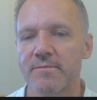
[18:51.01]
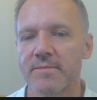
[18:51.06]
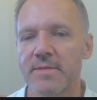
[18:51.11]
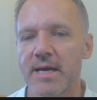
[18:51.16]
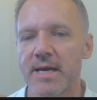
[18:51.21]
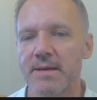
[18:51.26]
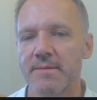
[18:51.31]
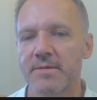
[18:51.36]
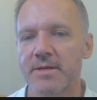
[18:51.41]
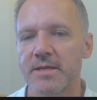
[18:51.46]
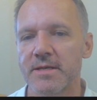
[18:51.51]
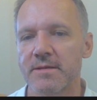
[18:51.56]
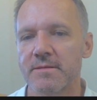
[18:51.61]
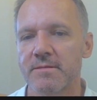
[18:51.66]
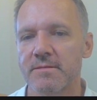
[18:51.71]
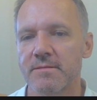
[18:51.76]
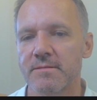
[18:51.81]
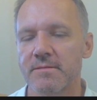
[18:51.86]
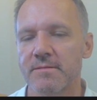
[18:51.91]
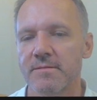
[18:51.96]
maybe,
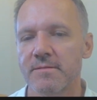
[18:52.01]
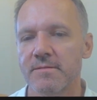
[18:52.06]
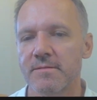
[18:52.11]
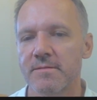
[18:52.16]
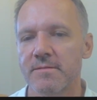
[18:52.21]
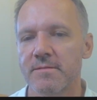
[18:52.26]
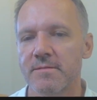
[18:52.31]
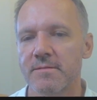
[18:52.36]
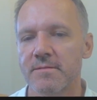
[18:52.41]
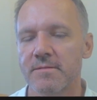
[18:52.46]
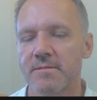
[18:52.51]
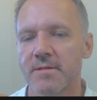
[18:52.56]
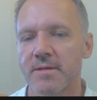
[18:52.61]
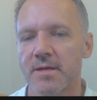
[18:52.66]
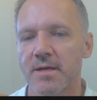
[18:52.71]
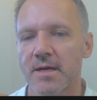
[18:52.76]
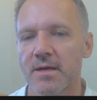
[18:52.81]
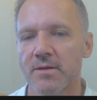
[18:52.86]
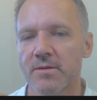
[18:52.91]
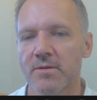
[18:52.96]

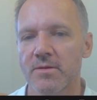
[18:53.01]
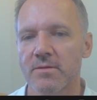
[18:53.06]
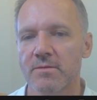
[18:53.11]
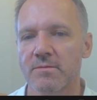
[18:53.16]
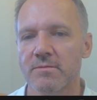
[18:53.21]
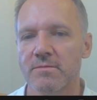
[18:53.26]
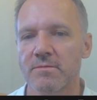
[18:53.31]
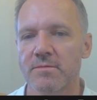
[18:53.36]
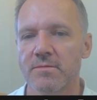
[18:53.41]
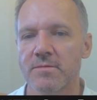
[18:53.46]
I don't know,